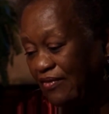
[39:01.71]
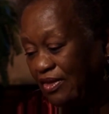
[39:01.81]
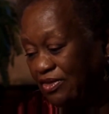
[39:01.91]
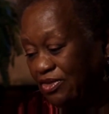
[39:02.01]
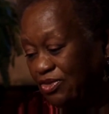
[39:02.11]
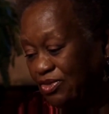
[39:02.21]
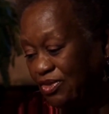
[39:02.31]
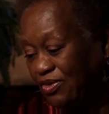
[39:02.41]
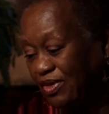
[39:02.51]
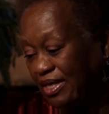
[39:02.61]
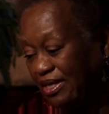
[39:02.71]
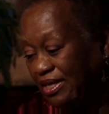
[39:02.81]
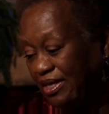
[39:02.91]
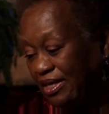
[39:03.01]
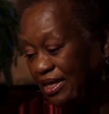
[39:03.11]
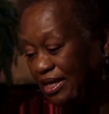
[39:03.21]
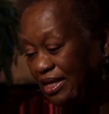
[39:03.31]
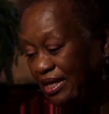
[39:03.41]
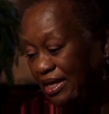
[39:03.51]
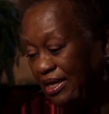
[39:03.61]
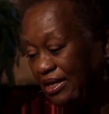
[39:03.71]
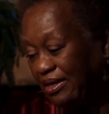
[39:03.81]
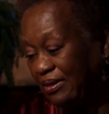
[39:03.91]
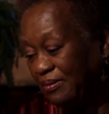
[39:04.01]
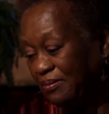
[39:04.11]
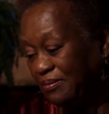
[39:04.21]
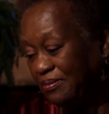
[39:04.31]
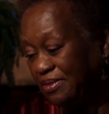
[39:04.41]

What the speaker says: there's a story in a